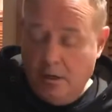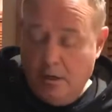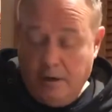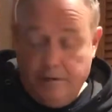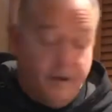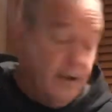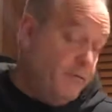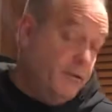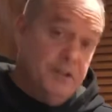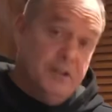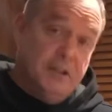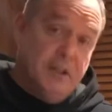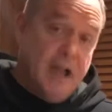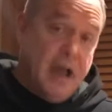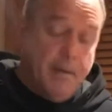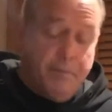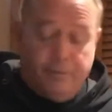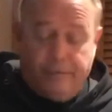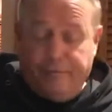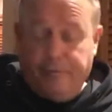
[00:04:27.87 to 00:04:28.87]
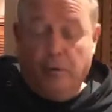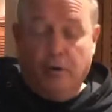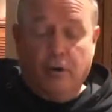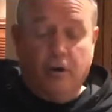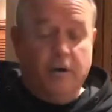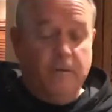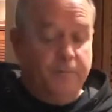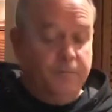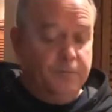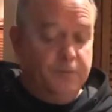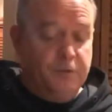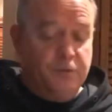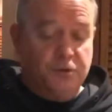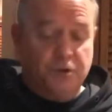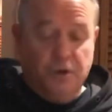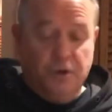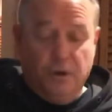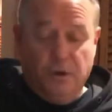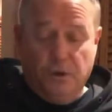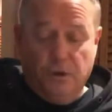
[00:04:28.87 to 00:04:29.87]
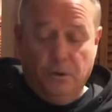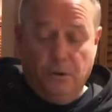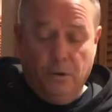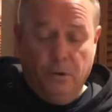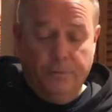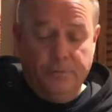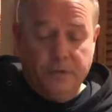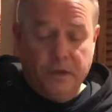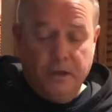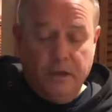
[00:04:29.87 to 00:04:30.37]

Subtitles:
Never did that before. So